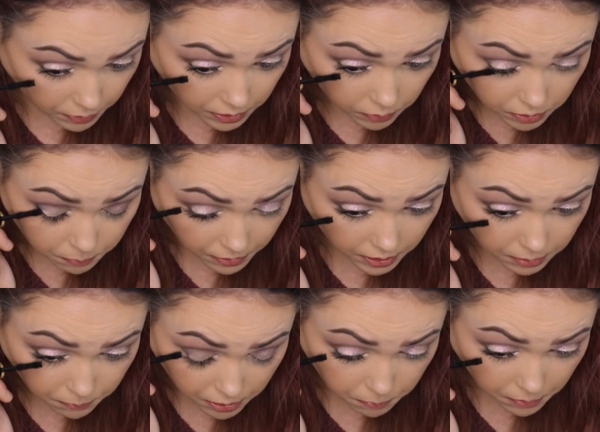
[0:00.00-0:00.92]
when you spend
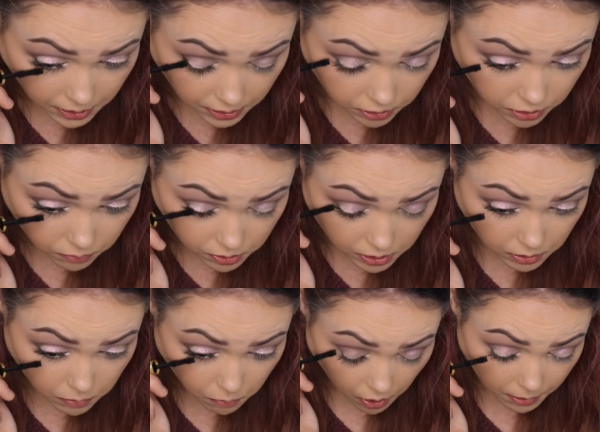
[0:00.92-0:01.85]
as much money as you
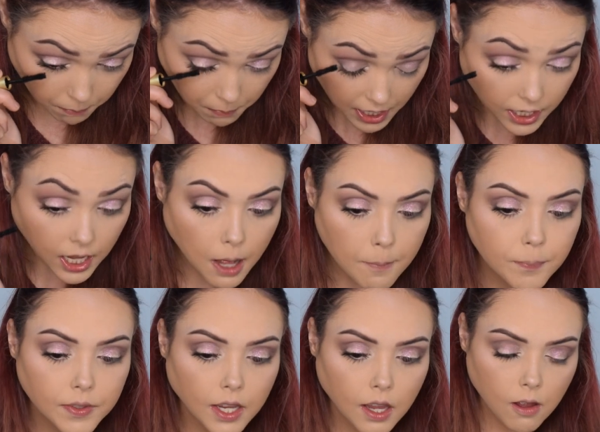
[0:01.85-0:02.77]
do on makeup,
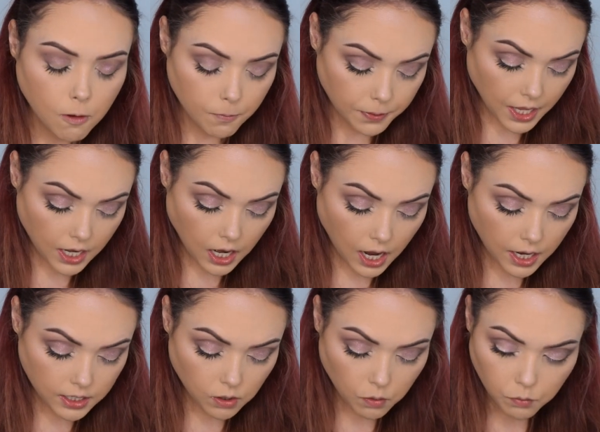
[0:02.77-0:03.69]
then
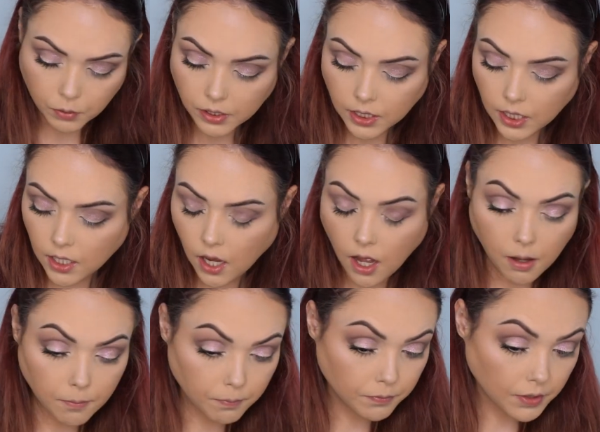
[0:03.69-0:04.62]
I don't really,
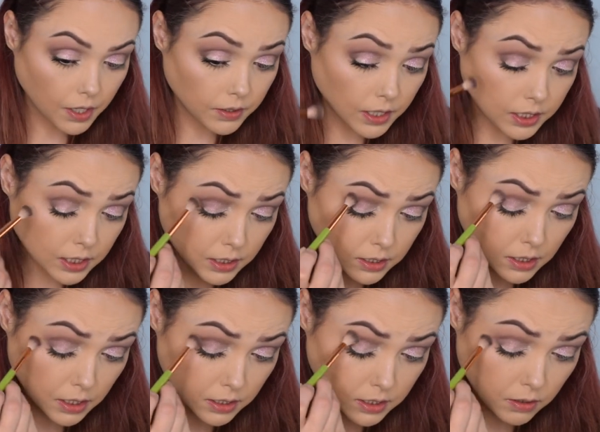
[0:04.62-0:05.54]
um, unless it's,
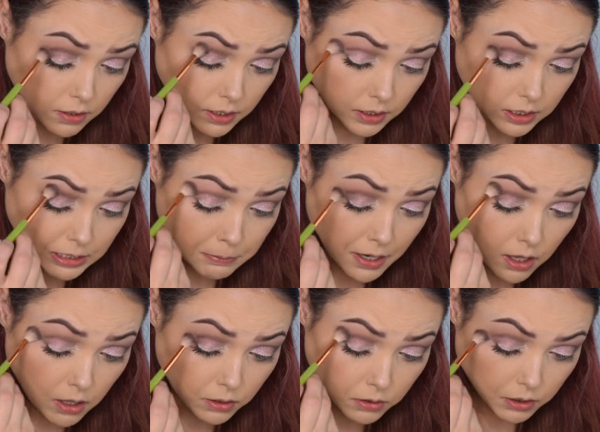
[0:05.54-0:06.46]
it's, starting to
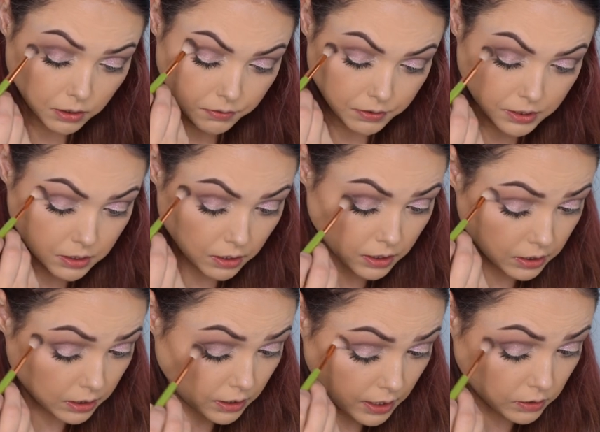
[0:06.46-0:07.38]
smell or if it's
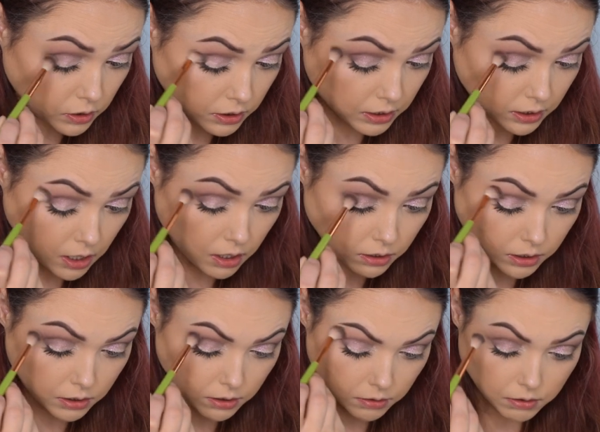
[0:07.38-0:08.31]
starting to like look
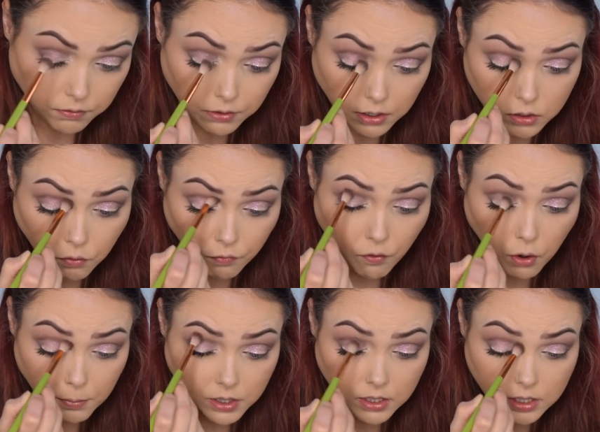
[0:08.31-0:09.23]
discolored or if this
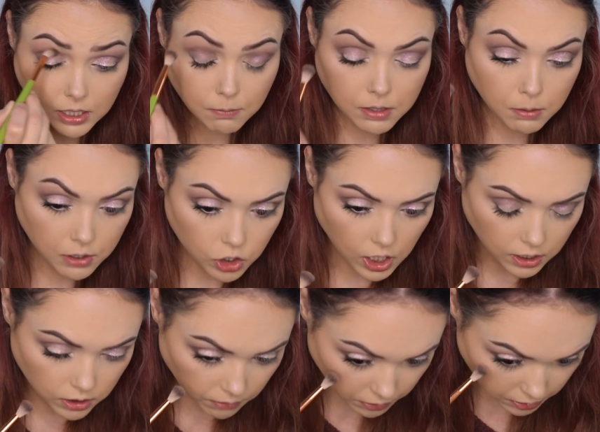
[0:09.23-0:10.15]
formula seems to be
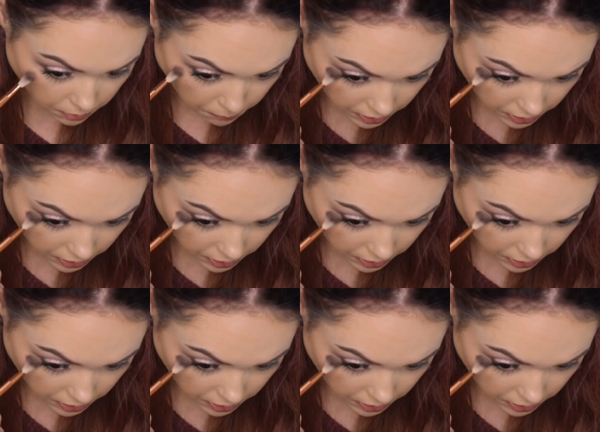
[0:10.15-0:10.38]
changing for some